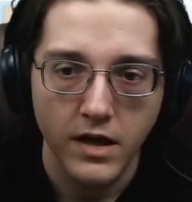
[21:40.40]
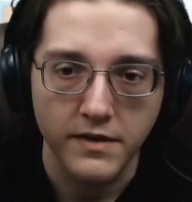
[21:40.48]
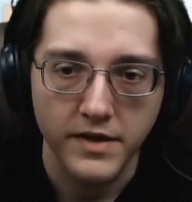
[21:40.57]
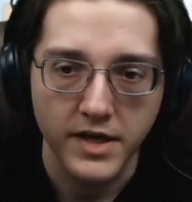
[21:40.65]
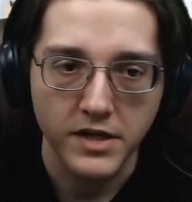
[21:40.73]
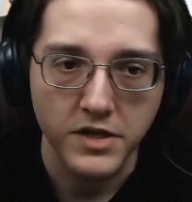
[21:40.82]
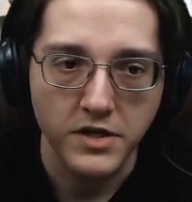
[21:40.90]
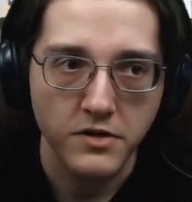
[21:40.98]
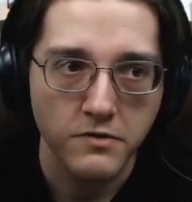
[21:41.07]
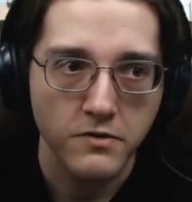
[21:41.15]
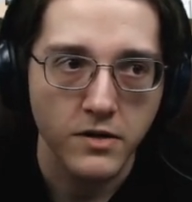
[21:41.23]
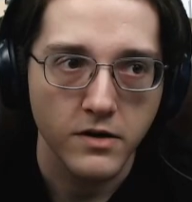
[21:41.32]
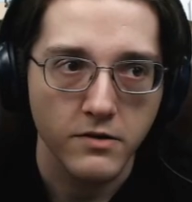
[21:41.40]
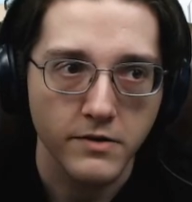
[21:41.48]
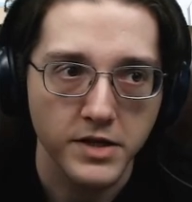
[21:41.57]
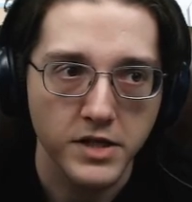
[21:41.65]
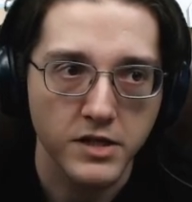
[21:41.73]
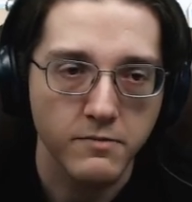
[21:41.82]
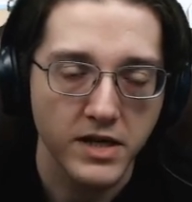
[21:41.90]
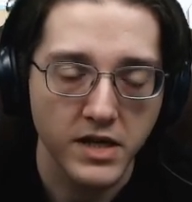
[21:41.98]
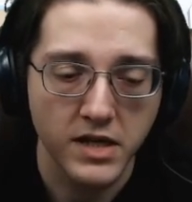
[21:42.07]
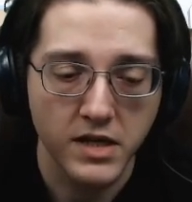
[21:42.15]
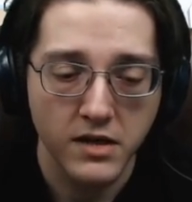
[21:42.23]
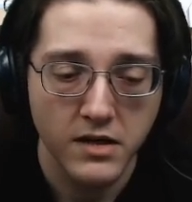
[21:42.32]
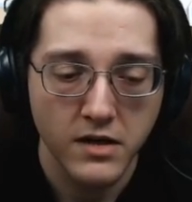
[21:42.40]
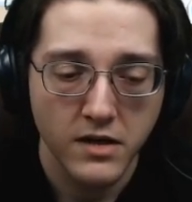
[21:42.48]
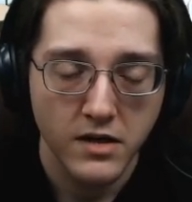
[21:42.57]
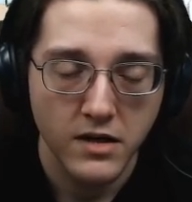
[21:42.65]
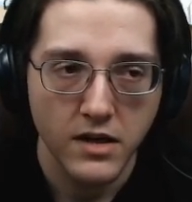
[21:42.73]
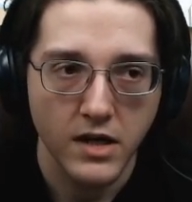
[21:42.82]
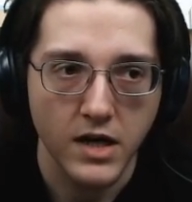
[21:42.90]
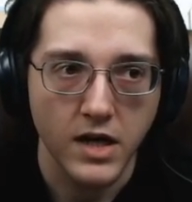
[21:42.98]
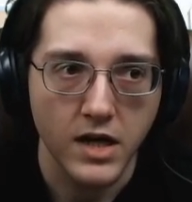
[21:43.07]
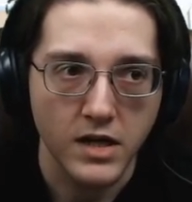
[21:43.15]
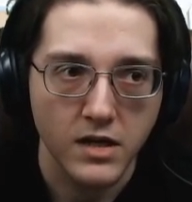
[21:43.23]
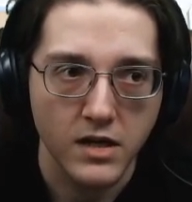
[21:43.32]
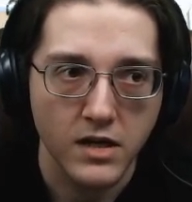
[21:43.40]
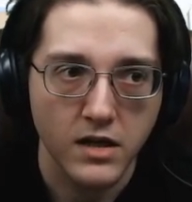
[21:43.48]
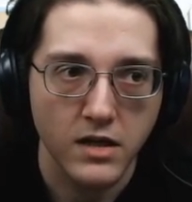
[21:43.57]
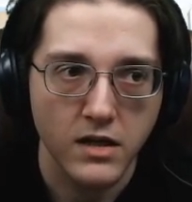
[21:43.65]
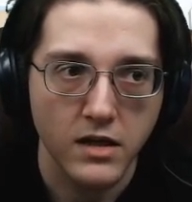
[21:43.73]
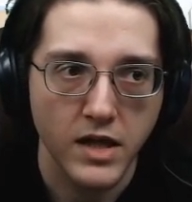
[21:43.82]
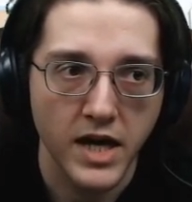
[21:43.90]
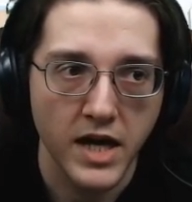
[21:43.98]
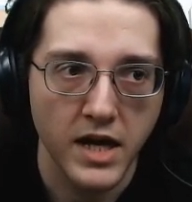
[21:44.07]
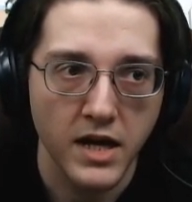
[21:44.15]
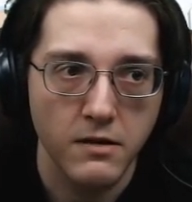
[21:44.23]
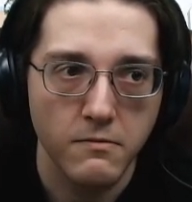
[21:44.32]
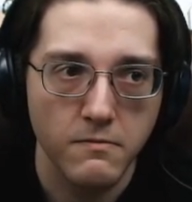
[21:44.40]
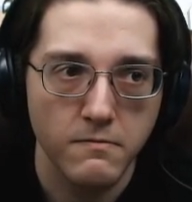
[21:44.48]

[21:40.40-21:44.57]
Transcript: And then you are going to be uh, clay